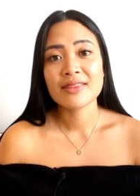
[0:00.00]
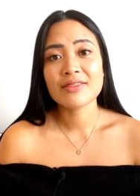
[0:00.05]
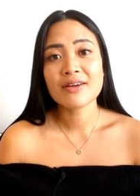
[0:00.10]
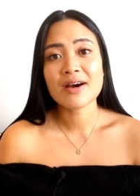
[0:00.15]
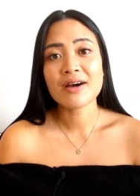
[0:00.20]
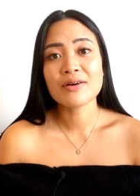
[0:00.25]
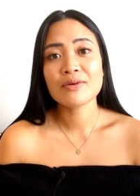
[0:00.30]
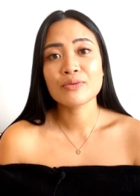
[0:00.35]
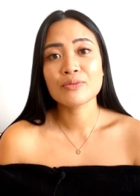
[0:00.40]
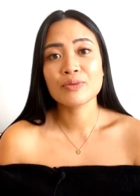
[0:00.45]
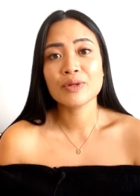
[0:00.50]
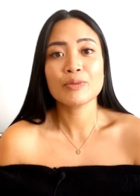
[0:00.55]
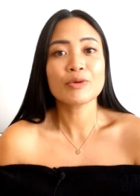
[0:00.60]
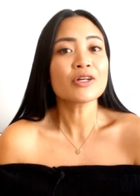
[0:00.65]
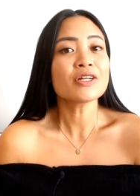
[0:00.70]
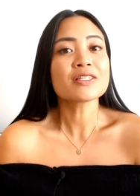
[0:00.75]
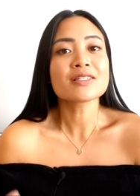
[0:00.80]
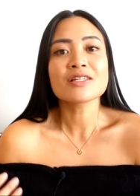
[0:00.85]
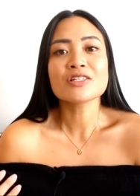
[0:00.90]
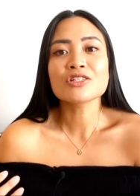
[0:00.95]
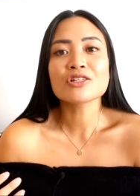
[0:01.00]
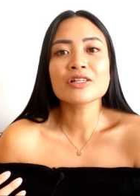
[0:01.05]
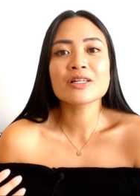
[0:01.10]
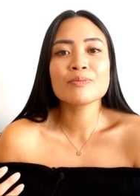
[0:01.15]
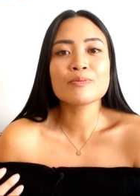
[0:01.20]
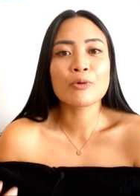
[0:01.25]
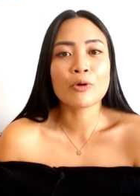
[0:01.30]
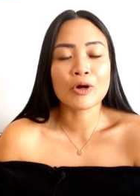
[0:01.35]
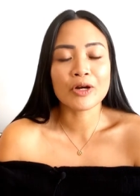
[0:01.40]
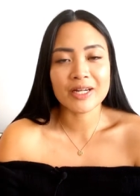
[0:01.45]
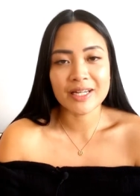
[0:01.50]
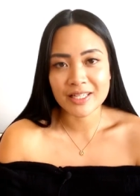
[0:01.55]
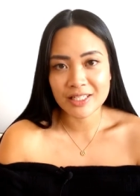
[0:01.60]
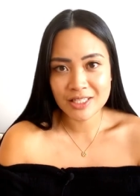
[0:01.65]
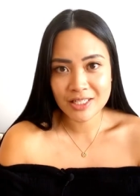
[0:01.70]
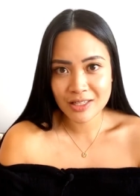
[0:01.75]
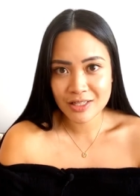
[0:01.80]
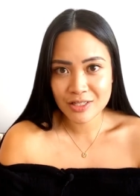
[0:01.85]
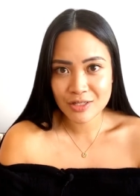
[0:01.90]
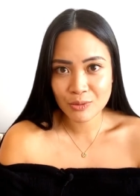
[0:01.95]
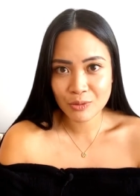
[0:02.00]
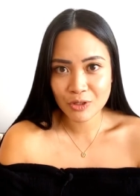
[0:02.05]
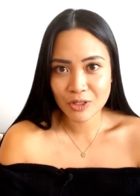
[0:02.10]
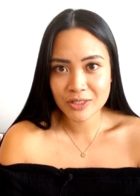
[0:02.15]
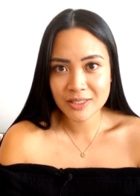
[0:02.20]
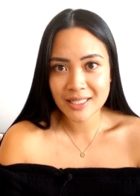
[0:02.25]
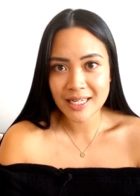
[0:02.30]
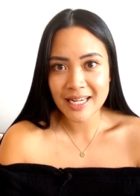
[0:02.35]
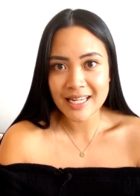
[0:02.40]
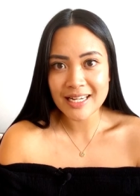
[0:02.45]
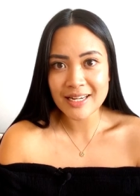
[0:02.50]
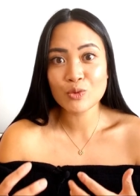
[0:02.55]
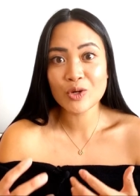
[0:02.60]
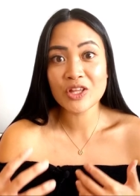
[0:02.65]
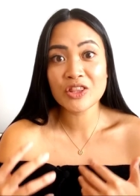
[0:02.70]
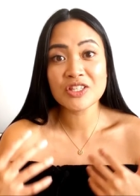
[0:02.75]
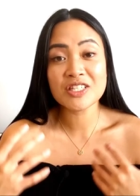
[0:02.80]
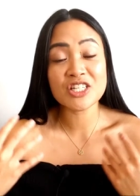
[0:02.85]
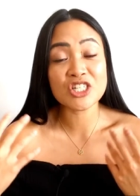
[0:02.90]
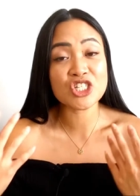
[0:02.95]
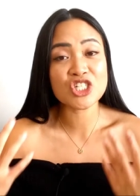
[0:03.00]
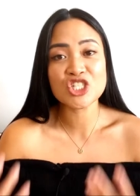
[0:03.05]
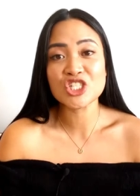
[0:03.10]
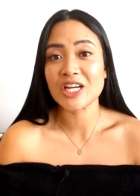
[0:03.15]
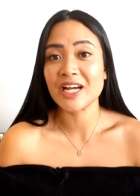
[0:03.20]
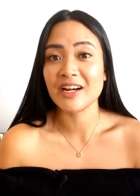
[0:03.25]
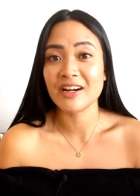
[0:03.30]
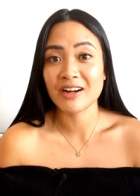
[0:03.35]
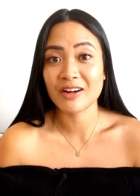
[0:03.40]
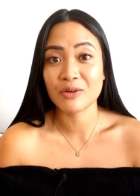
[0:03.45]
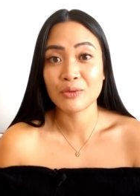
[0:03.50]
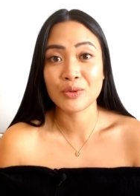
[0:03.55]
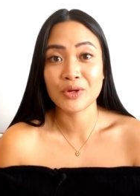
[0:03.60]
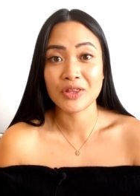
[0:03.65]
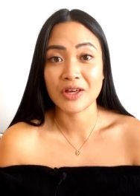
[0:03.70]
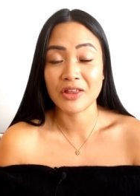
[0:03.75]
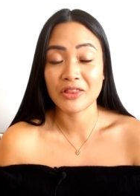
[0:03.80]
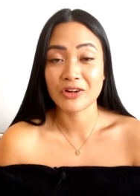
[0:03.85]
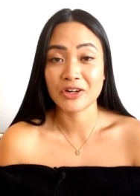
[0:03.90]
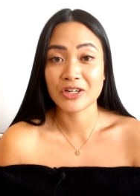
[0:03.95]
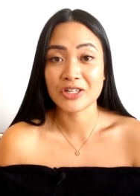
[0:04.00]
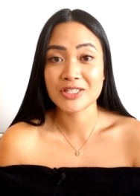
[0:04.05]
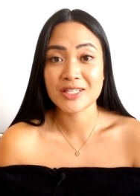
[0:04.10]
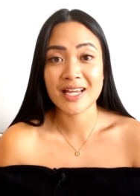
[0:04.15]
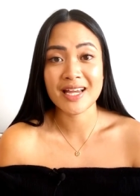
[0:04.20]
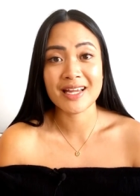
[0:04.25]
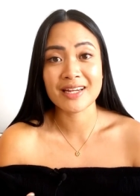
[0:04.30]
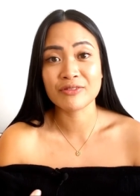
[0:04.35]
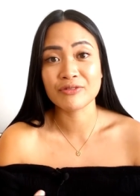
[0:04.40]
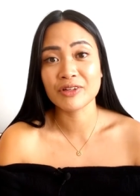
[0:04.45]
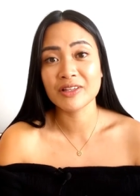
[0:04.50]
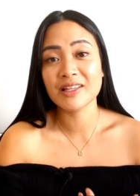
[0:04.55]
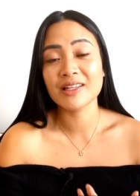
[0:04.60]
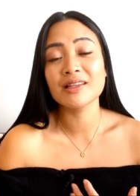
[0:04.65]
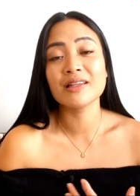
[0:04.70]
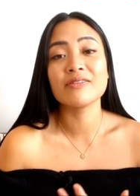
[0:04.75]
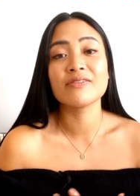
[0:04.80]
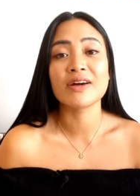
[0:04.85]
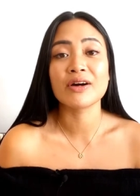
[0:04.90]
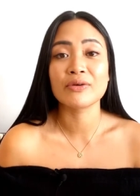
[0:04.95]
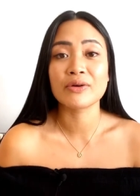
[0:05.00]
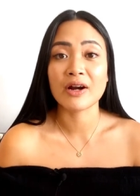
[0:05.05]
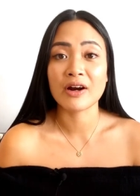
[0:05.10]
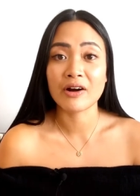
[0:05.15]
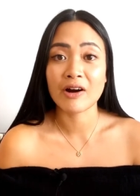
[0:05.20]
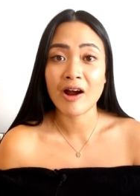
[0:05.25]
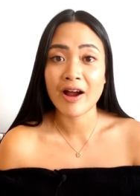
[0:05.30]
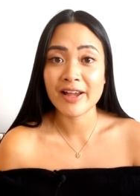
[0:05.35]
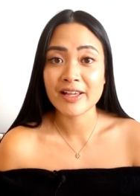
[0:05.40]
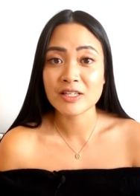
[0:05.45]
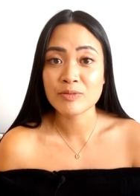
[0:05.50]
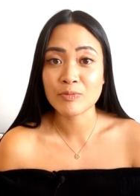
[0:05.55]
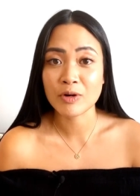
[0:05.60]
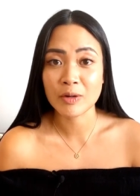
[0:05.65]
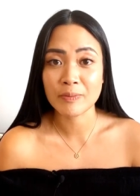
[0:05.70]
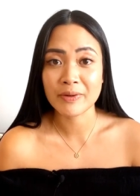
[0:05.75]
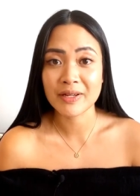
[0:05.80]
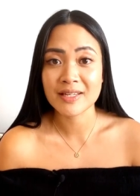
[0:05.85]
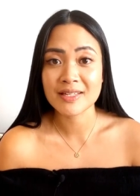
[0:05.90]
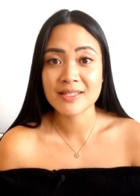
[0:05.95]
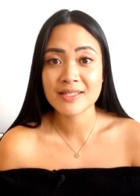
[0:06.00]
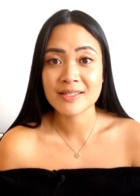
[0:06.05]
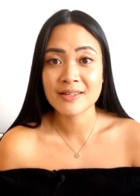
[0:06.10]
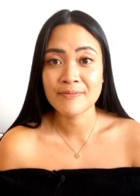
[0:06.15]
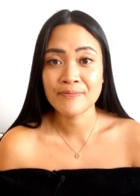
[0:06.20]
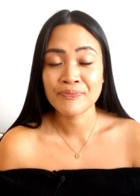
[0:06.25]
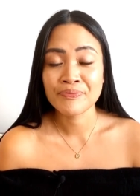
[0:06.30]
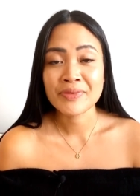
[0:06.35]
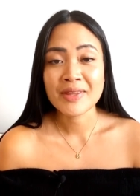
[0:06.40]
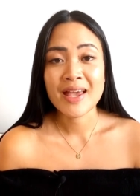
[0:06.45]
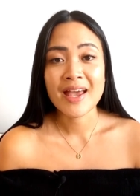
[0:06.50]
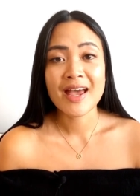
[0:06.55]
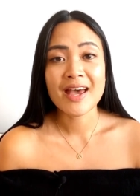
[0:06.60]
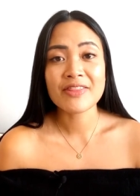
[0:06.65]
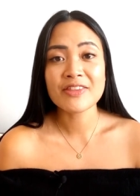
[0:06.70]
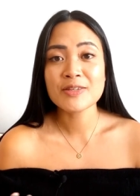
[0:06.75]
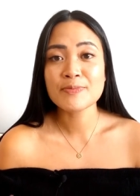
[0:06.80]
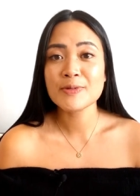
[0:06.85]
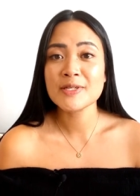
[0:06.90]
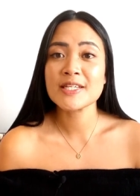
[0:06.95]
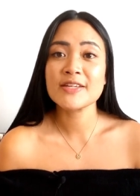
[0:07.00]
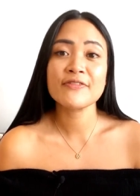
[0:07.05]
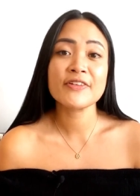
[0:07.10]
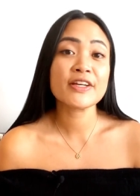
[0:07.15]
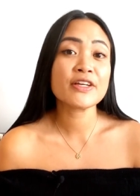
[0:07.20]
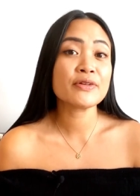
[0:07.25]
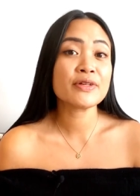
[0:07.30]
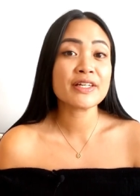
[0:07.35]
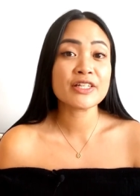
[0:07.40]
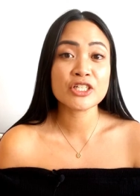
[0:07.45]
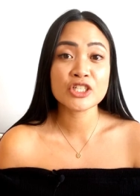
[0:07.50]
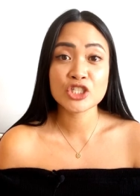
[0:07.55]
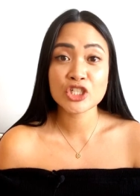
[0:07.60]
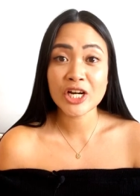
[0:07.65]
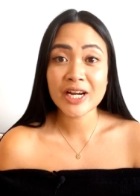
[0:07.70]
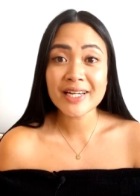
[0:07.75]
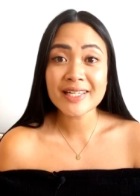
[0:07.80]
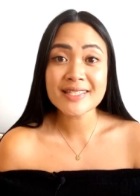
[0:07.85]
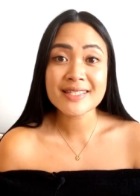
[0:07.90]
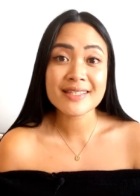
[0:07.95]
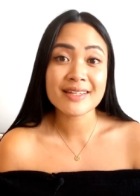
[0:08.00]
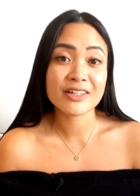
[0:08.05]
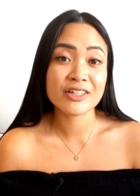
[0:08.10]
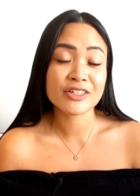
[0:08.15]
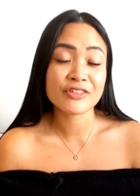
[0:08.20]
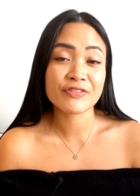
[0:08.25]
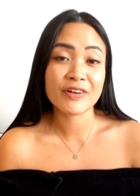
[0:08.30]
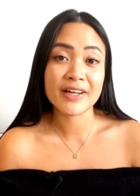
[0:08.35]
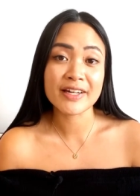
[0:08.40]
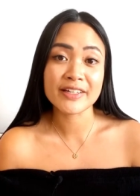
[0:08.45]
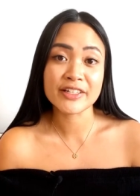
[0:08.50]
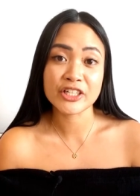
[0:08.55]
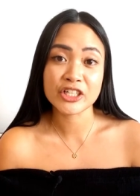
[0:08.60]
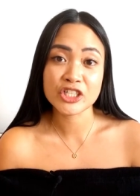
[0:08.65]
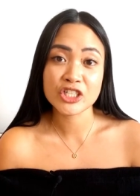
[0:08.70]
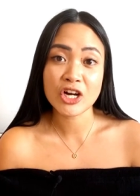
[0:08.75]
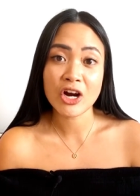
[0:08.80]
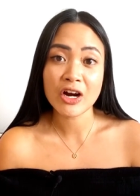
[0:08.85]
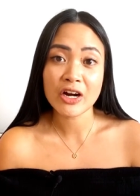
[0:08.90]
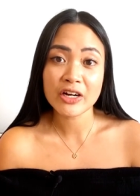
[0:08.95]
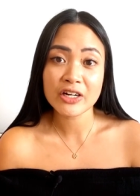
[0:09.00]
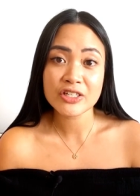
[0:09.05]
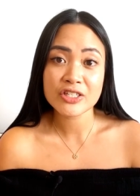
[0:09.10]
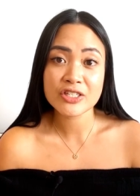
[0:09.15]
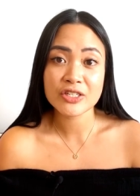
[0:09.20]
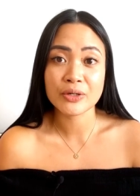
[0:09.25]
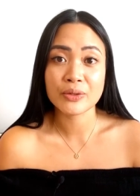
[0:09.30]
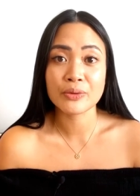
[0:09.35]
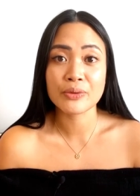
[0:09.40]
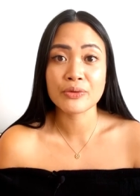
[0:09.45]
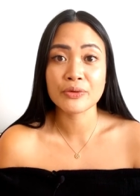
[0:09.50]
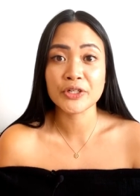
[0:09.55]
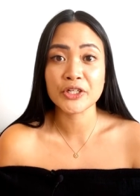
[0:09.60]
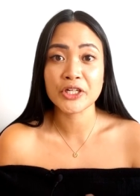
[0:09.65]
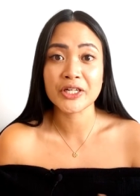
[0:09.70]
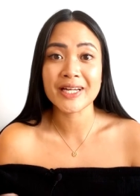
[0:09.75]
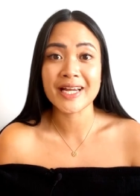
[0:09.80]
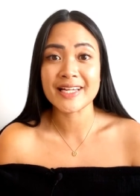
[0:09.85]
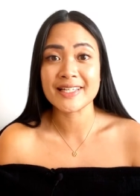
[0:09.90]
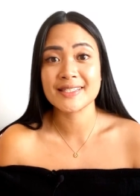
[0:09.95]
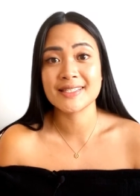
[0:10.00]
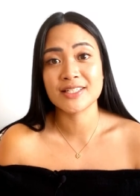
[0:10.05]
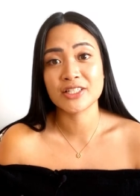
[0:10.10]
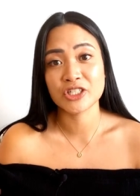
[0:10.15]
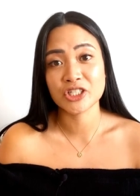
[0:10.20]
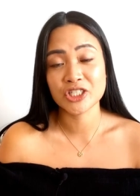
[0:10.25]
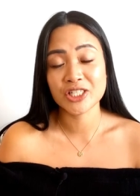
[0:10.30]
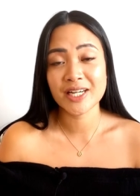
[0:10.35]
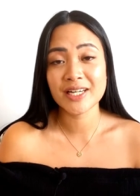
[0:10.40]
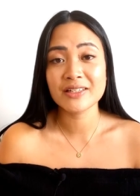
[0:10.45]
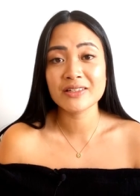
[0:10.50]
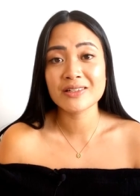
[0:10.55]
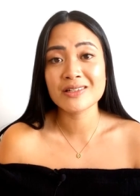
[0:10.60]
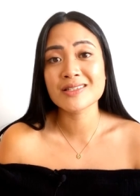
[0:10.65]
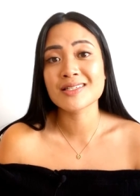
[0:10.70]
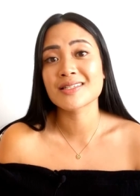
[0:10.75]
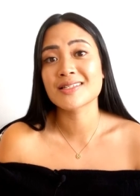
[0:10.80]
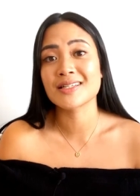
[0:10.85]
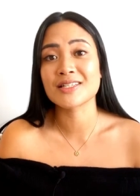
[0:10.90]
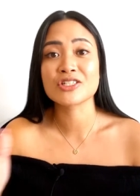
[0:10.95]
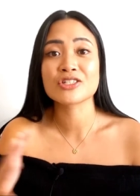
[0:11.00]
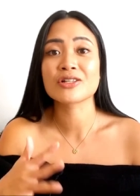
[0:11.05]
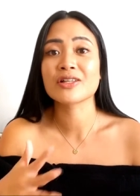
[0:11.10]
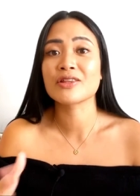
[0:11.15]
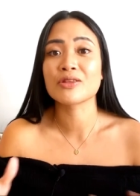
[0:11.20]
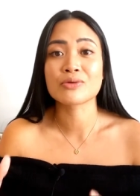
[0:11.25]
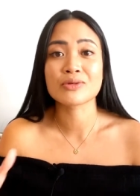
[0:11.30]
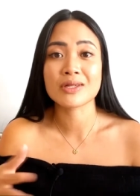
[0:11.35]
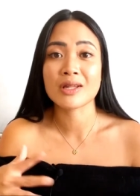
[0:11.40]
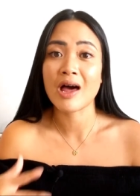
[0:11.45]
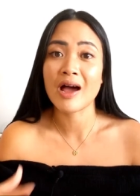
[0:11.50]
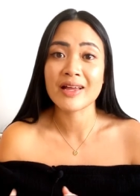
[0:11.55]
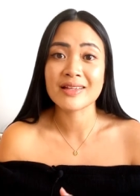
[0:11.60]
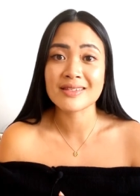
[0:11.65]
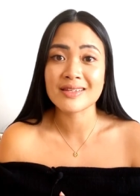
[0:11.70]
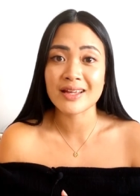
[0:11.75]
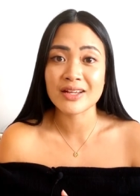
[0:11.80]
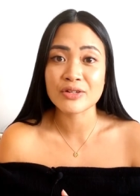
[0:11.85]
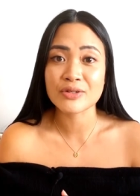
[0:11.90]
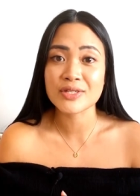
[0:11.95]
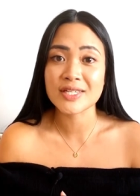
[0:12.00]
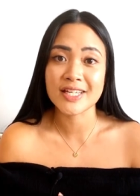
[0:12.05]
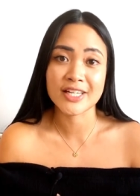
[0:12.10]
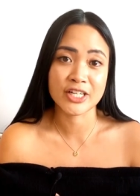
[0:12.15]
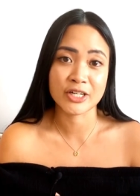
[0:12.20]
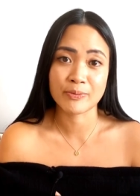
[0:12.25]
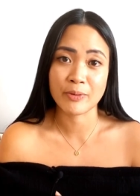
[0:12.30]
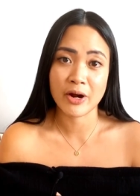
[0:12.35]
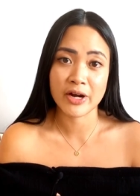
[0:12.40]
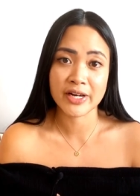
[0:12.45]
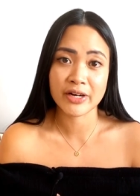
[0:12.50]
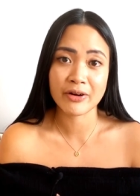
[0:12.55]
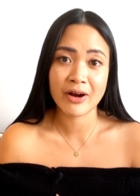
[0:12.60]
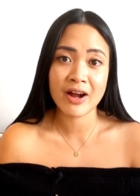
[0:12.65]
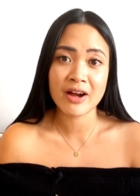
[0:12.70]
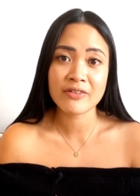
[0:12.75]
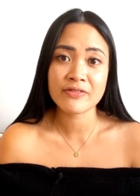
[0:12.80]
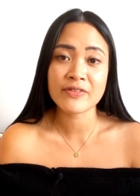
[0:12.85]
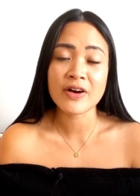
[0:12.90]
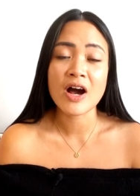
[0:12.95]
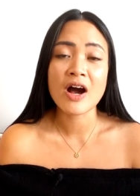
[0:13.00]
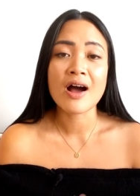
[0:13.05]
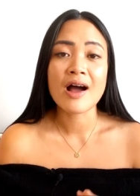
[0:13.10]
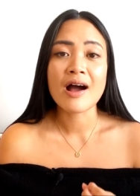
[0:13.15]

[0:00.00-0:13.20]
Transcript: that we were essentially born into this world with to share with others and really live out our highest purpose. And the specific unique traits that are defined in your chart, so through your gates and your channels, essentially those lines that you see in your body graph,